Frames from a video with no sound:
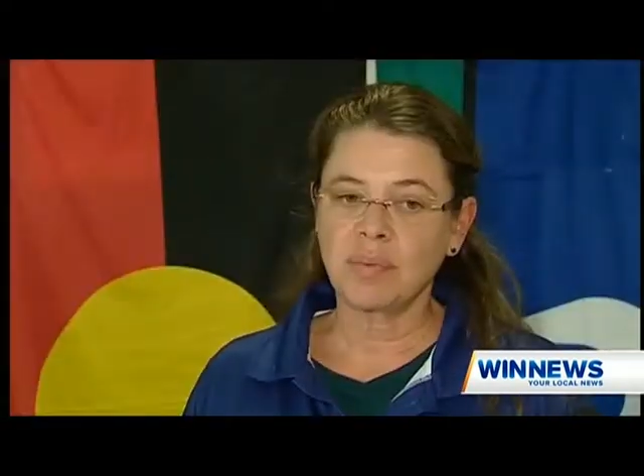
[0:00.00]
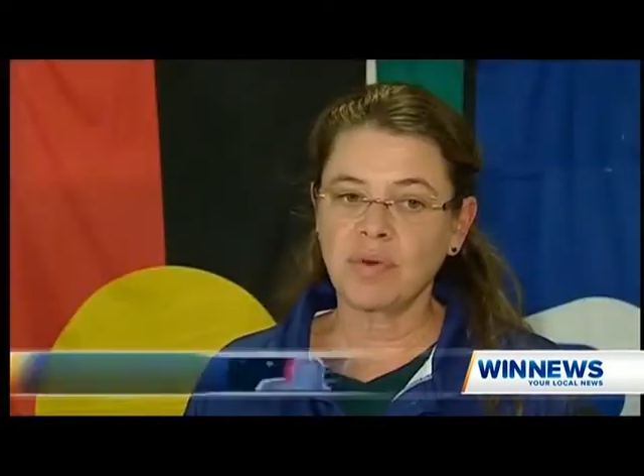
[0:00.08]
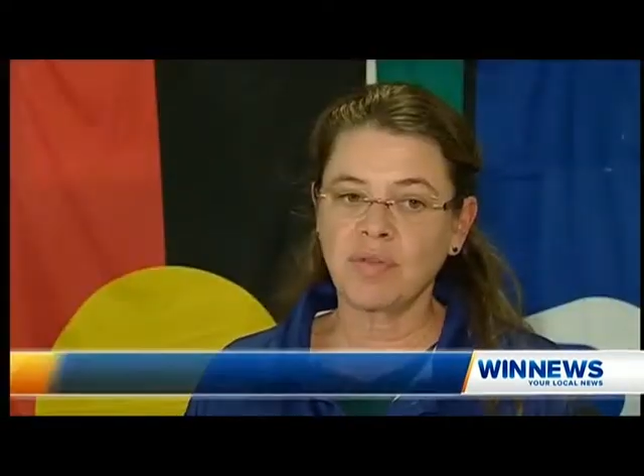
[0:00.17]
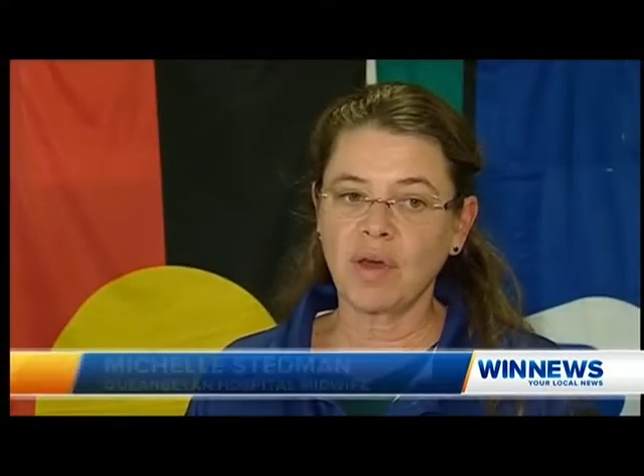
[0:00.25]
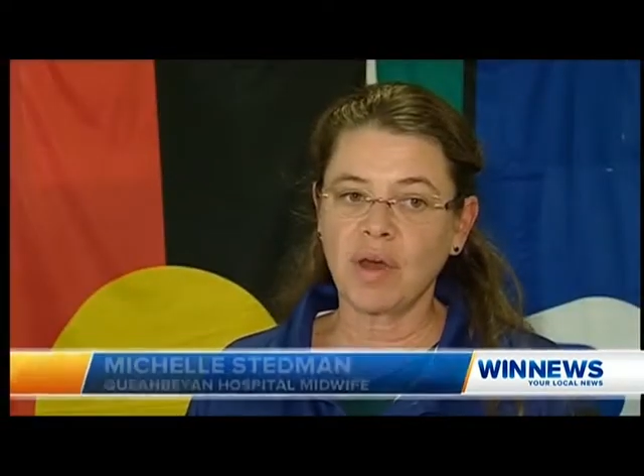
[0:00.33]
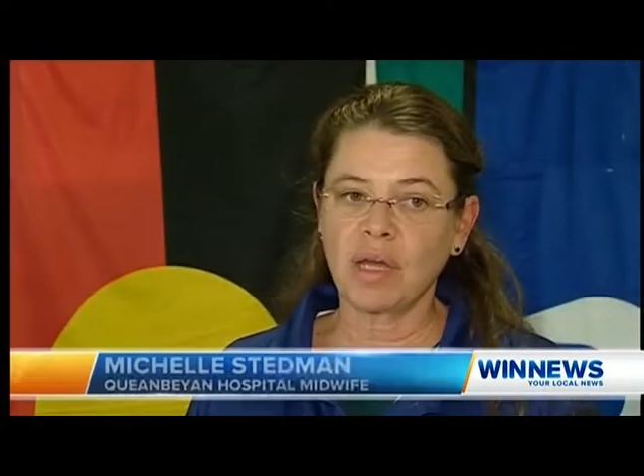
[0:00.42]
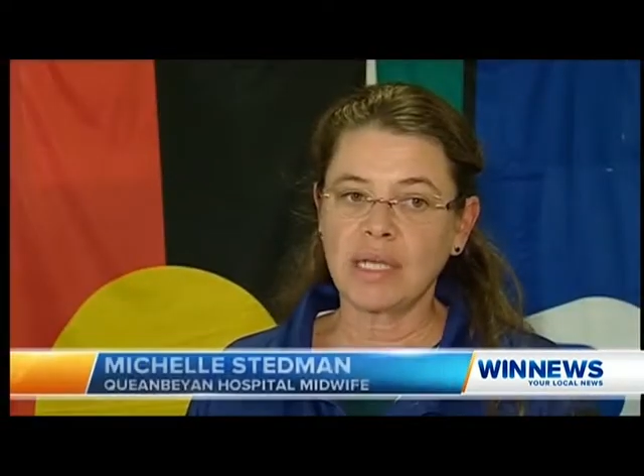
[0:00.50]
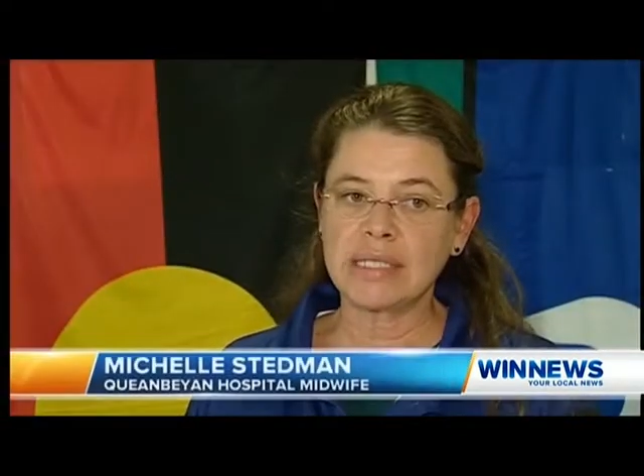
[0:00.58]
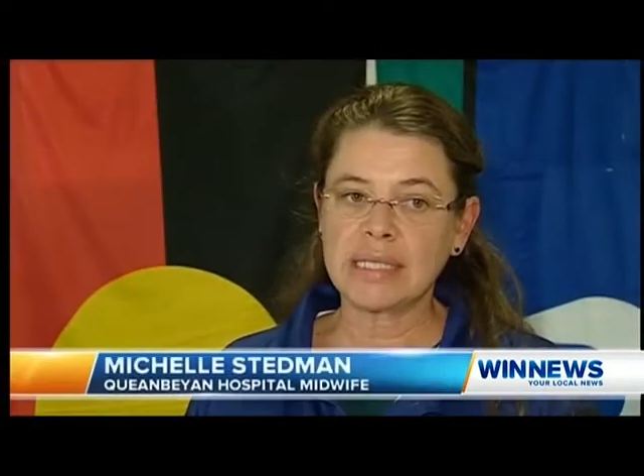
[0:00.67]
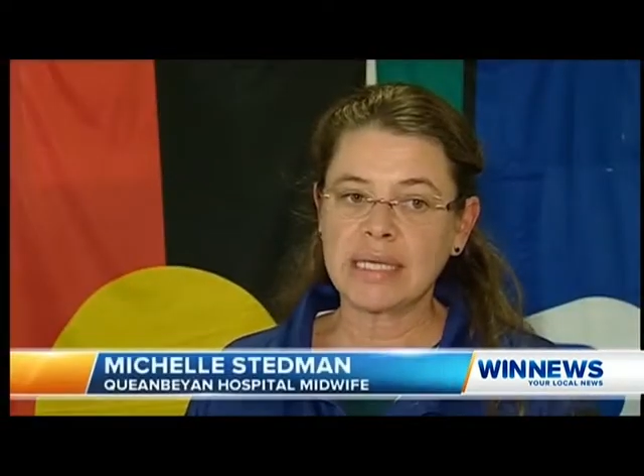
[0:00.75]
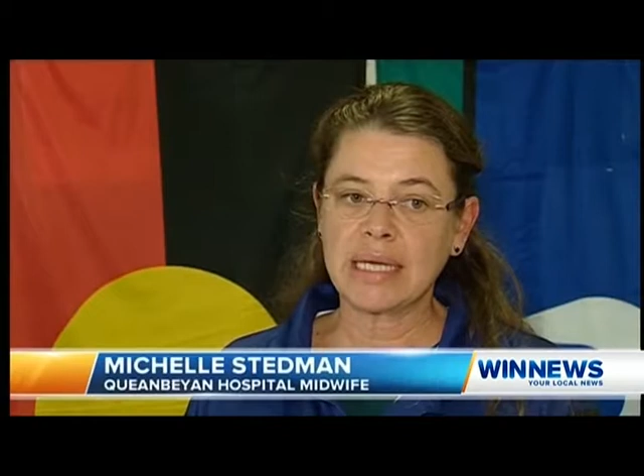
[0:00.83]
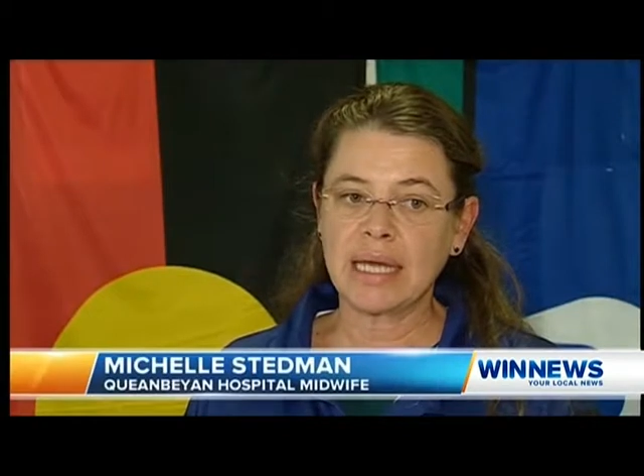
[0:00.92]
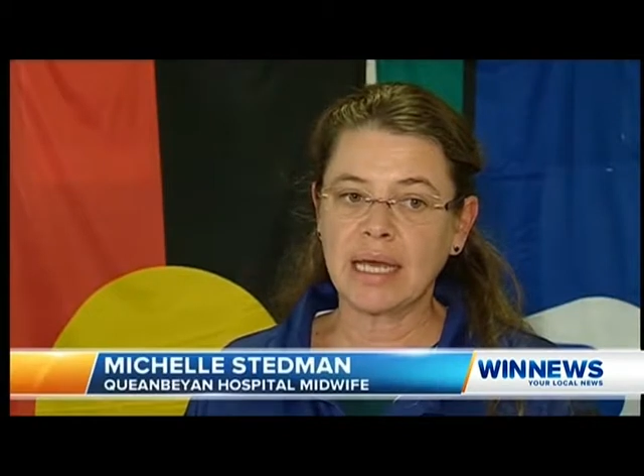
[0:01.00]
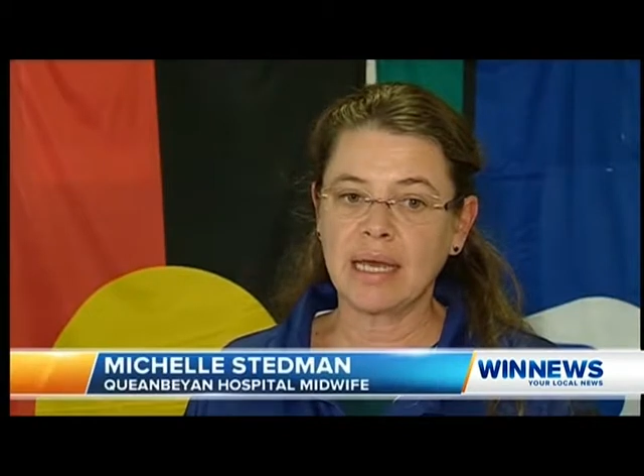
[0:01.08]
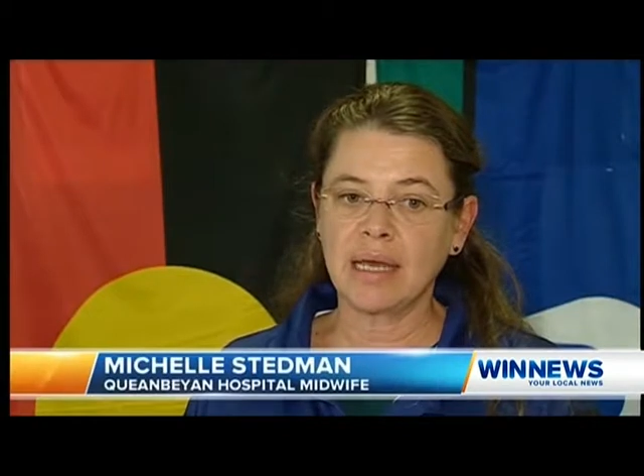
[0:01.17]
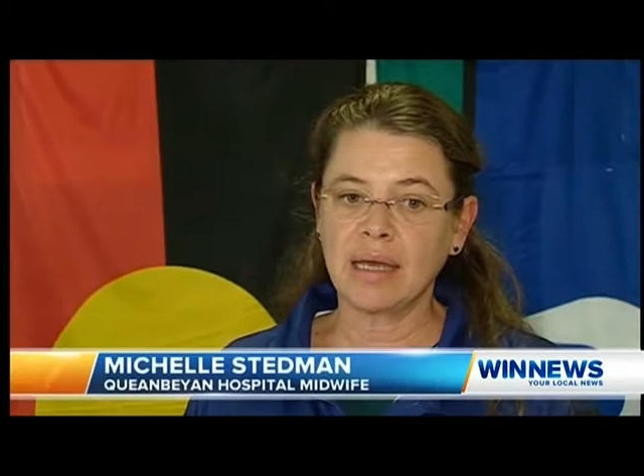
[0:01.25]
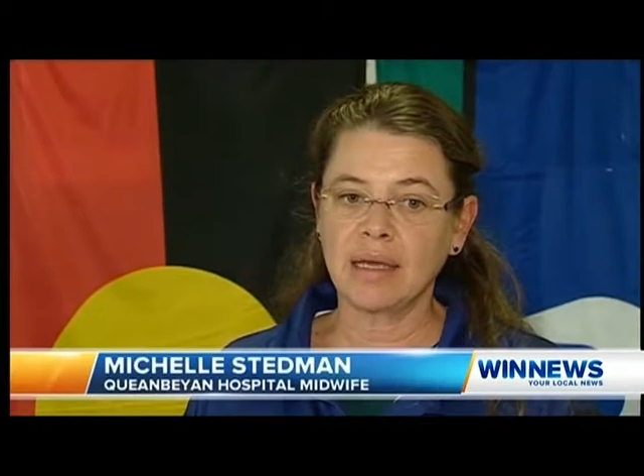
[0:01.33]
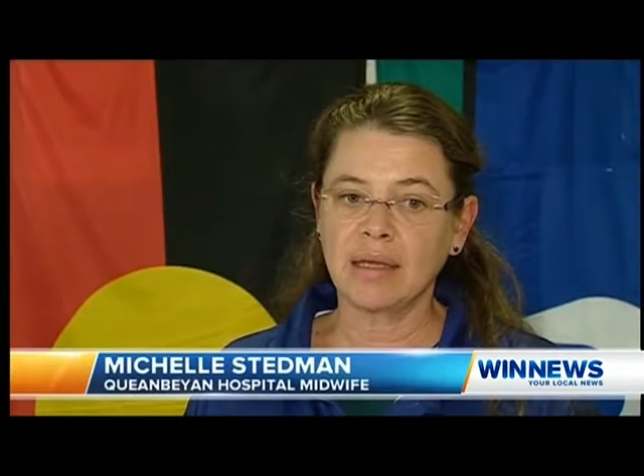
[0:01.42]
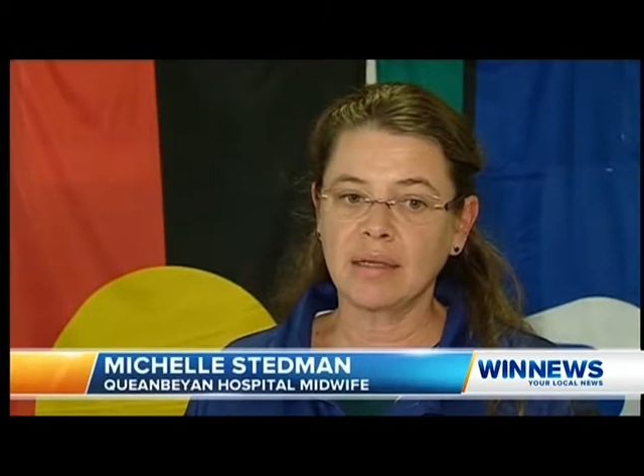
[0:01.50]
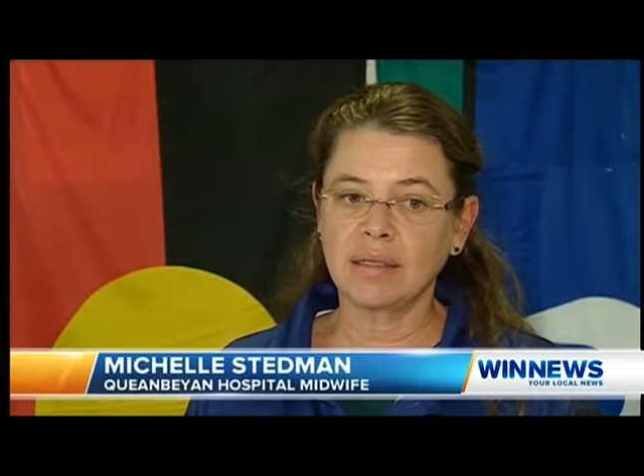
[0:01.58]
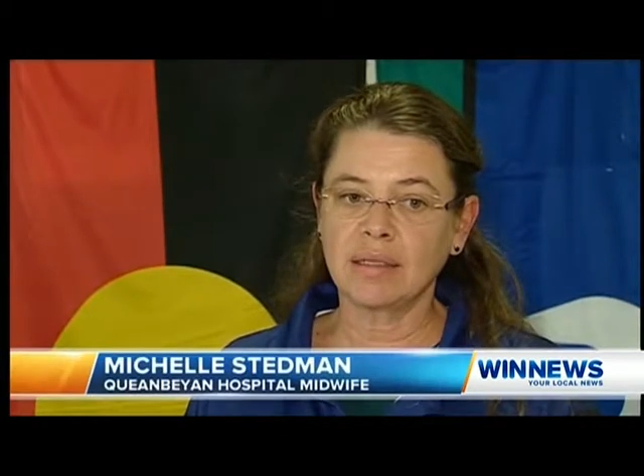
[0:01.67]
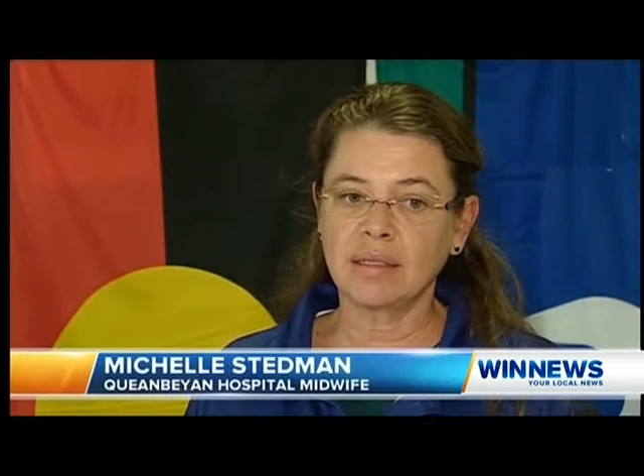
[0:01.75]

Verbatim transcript: that I provide uh,